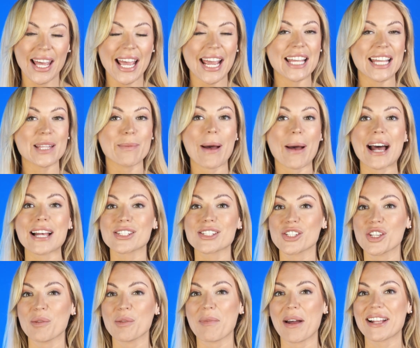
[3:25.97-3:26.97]
In the past
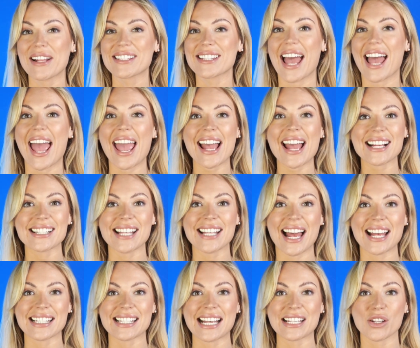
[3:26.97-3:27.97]
two months,
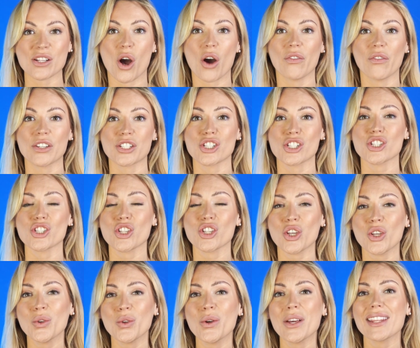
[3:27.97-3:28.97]
AXS has offered
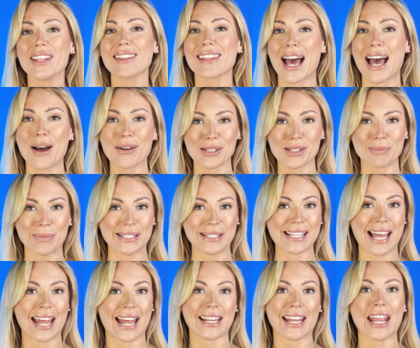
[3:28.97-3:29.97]

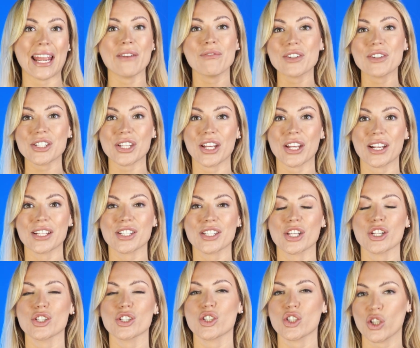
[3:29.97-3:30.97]
2,000% in returns
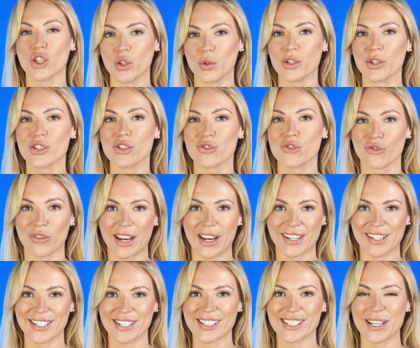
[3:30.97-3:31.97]
to
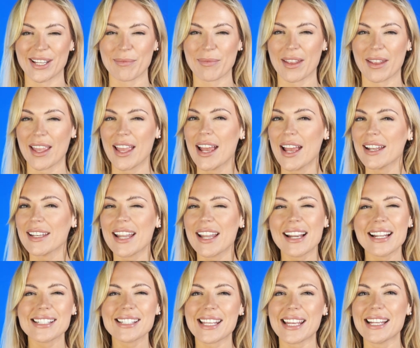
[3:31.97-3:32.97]
traders. Now
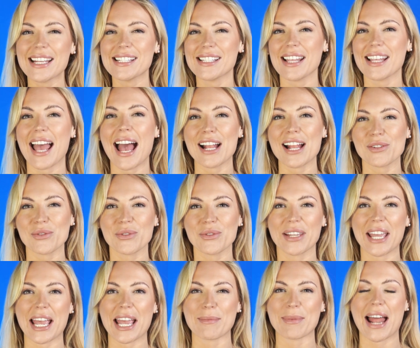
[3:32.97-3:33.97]
let's get into the actual
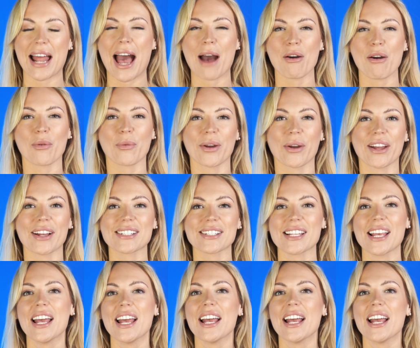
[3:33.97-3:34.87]
game and how it works.